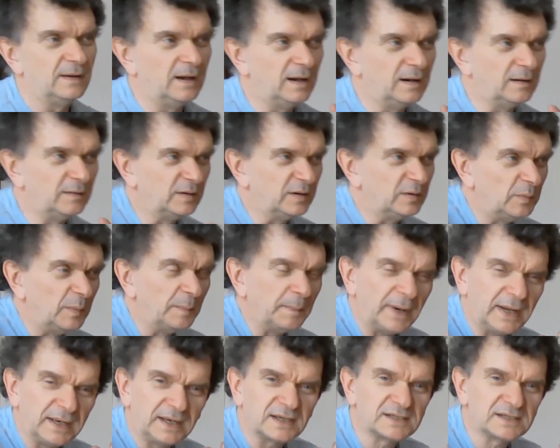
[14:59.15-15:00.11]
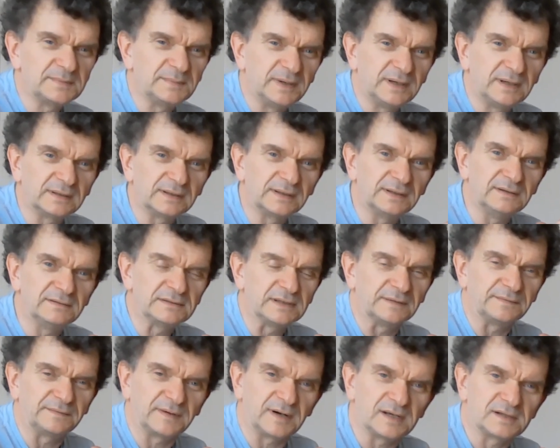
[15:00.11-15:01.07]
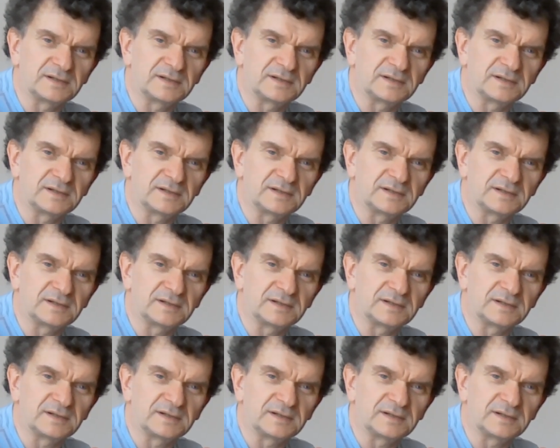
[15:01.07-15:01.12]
we might actually be able to use that for